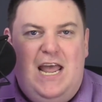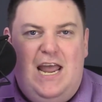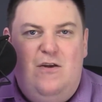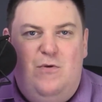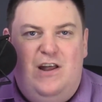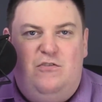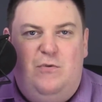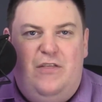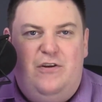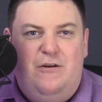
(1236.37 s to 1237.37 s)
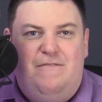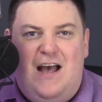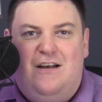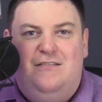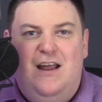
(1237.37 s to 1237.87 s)
in which whether you're
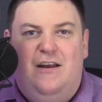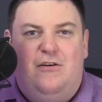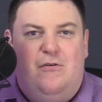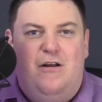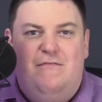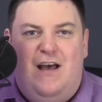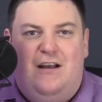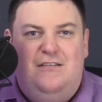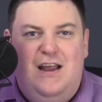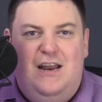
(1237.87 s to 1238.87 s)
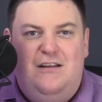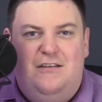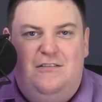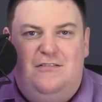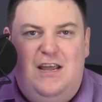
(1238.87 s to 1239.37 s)
vaccinated or unvaccinated
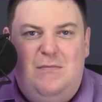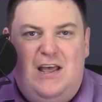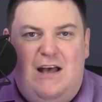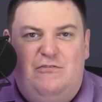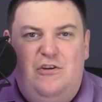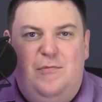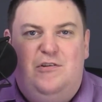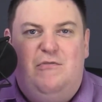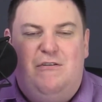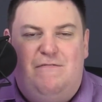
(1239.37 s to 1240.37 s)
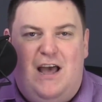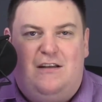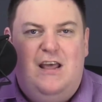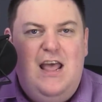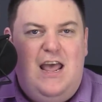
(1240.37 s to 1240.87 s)
doesn't seem to have too much of an effect